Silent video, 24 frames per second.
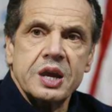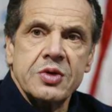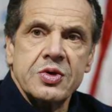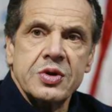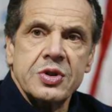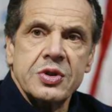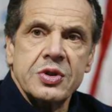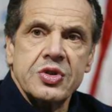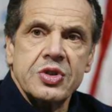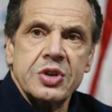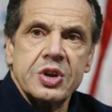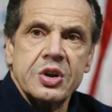was
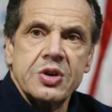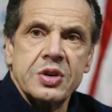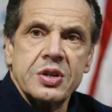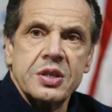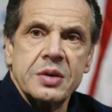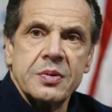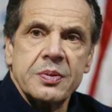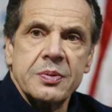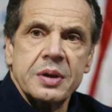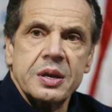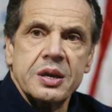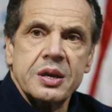jokes
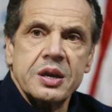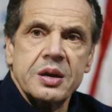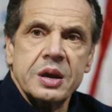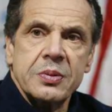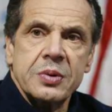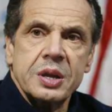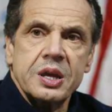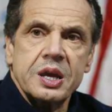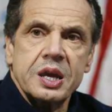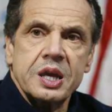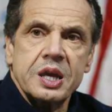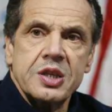and pickup
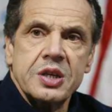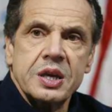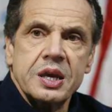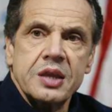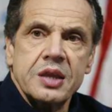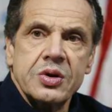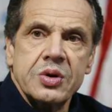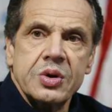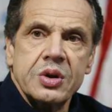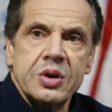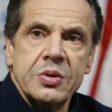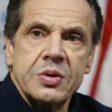lines I
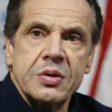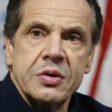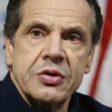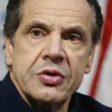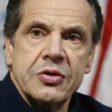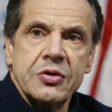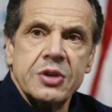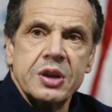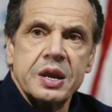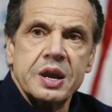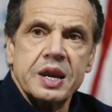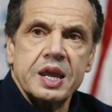thought were
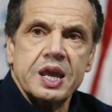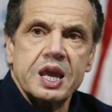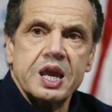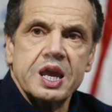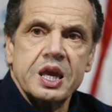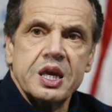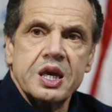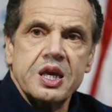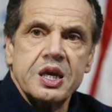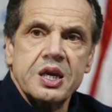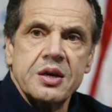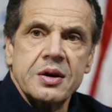
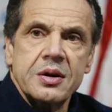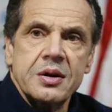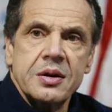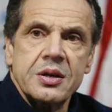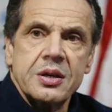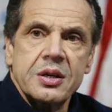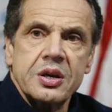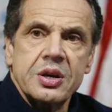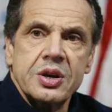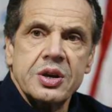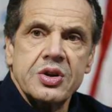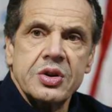funny.
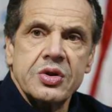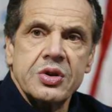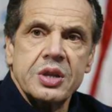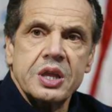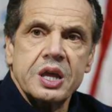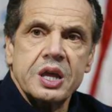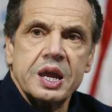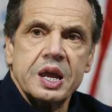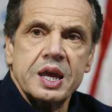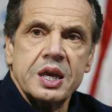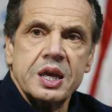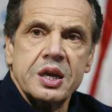
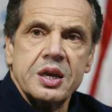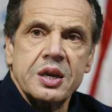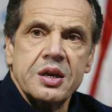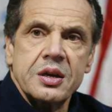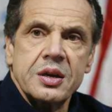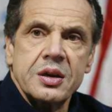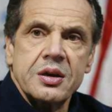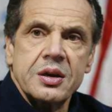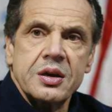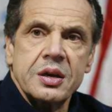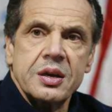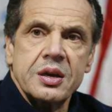Like,
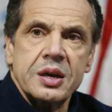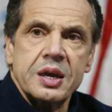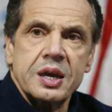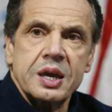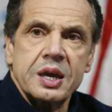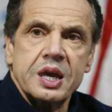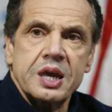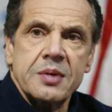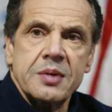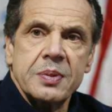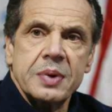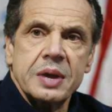
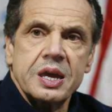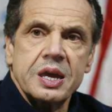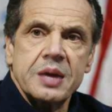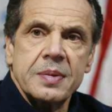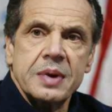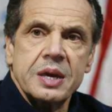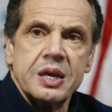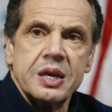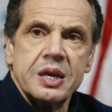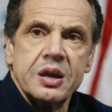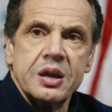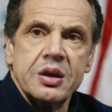hey
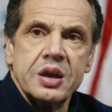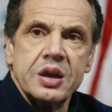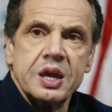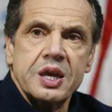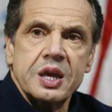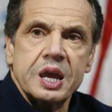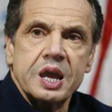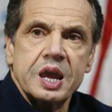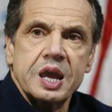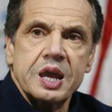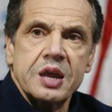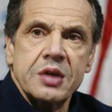baby, are you
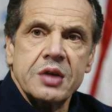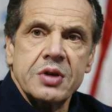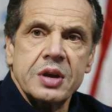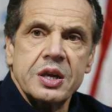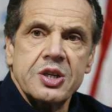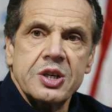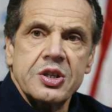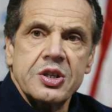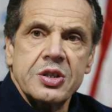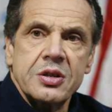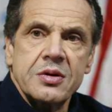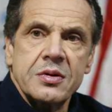
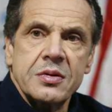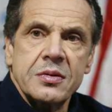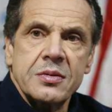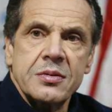Irish?